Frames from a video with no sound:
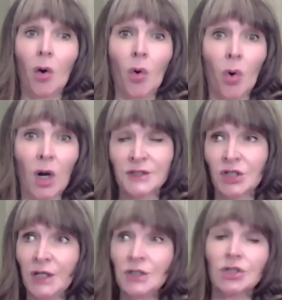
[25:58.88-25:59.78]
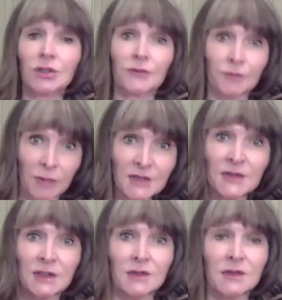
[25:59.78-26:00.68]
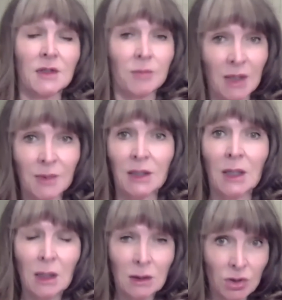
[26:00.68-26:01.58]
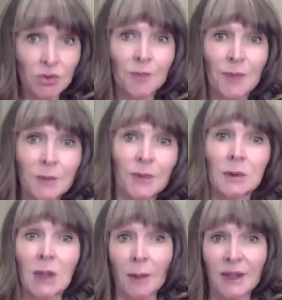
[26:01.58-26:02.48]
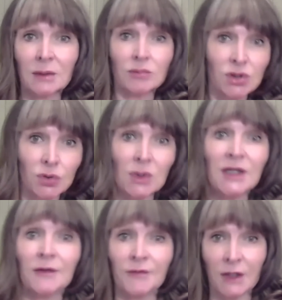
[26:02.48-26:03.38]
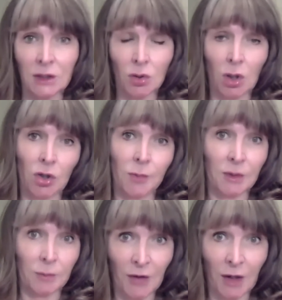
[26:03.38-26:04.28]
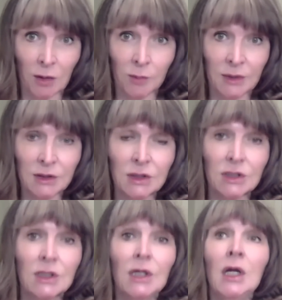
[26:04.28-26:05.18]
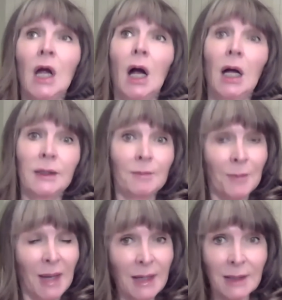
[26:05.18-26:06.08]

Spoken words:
or a change of residency, maybe new people coming to live in your home environment. It may